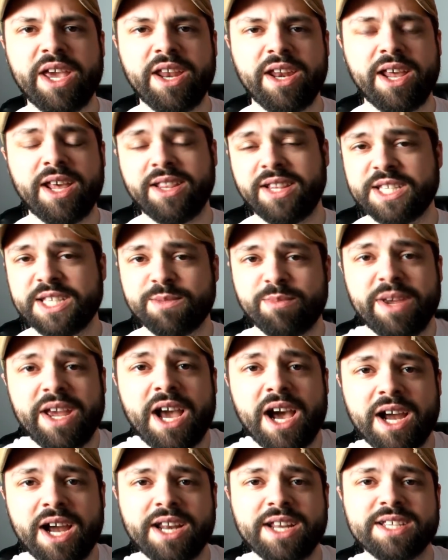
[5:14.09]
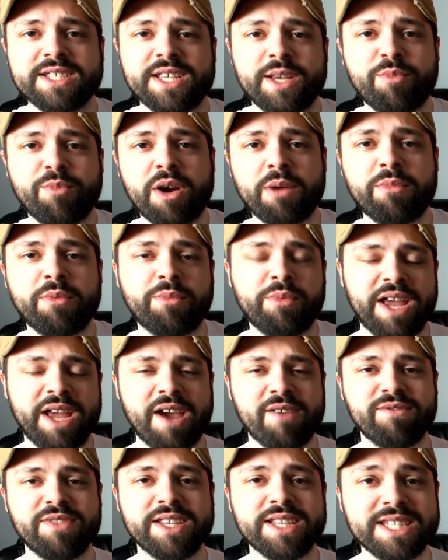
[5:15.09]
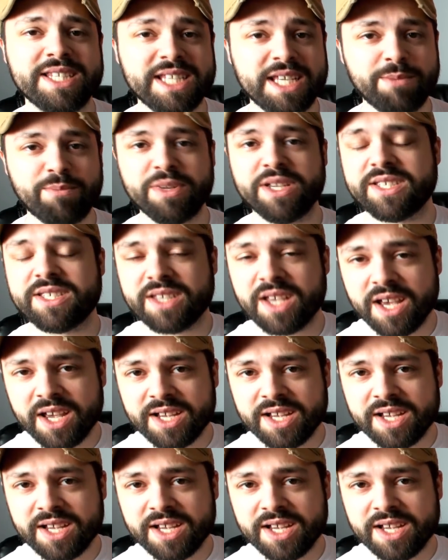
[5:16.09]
And let's be honest, they probably have the deepest